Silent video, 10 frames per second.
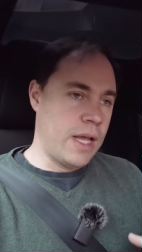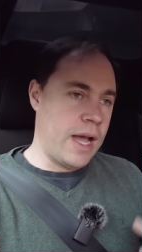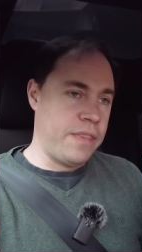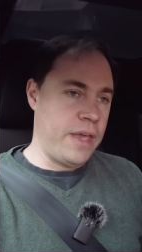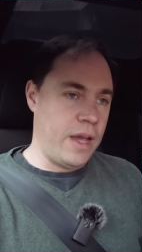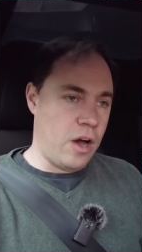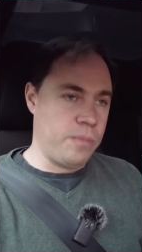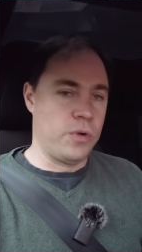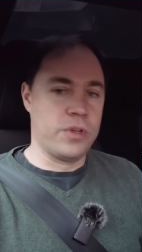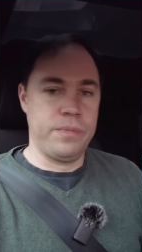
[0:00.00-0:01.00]
and the
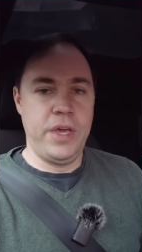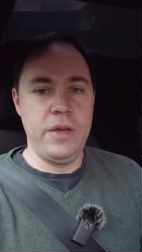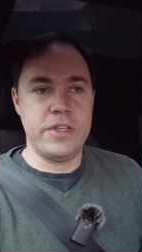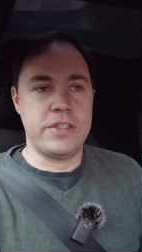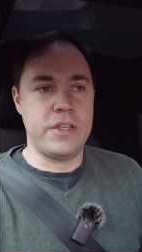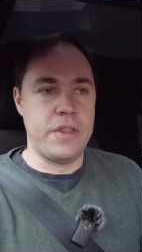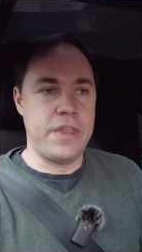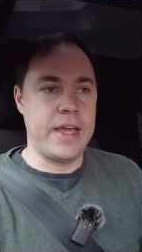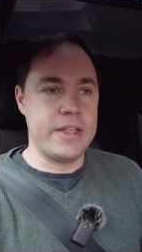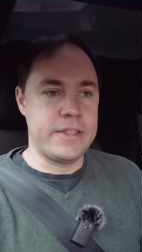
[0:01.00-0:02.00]
onboard computers so that
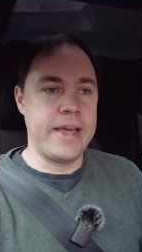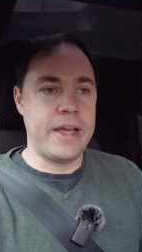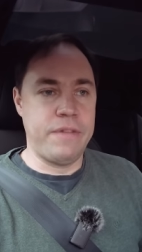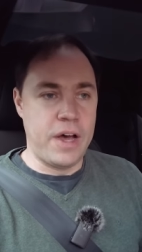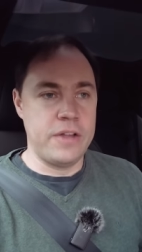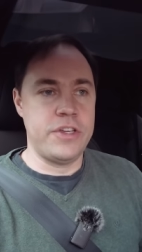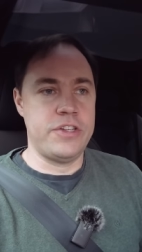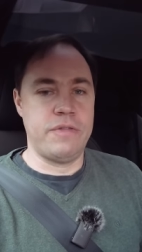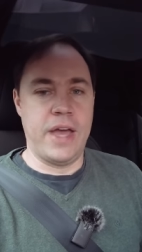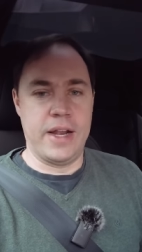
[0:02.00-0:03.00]
they can take
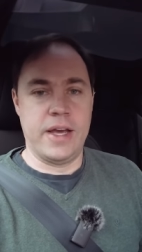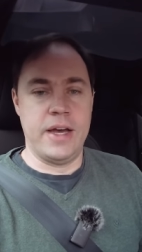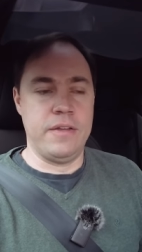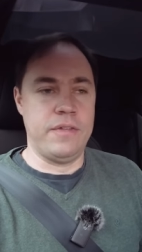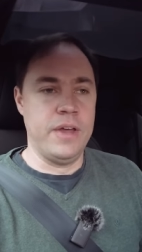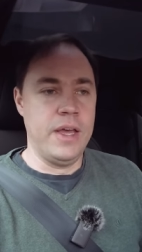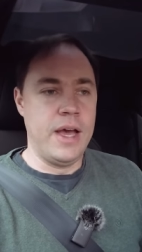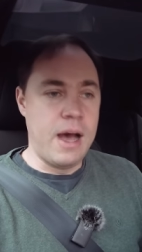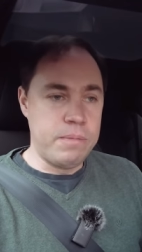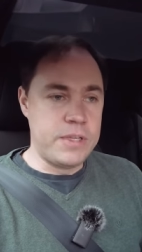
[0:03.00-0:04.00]
advantage of that kind of
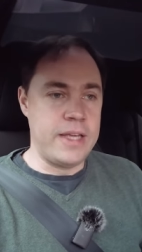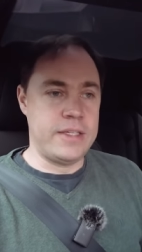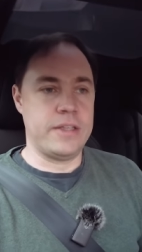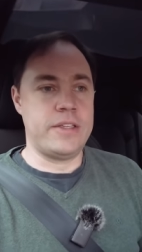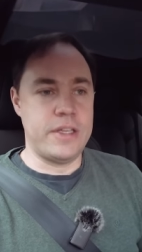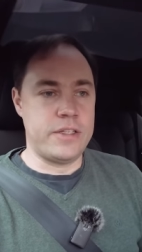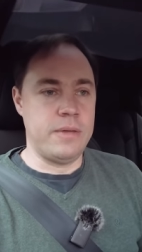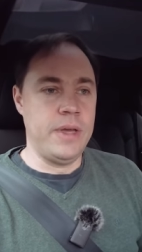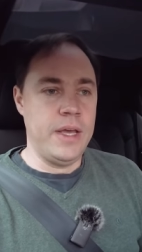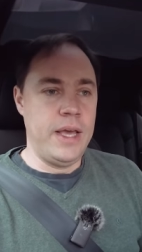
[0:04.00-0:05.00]
updating
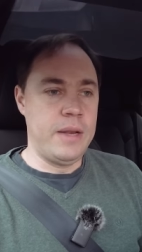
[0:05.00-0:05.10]
system,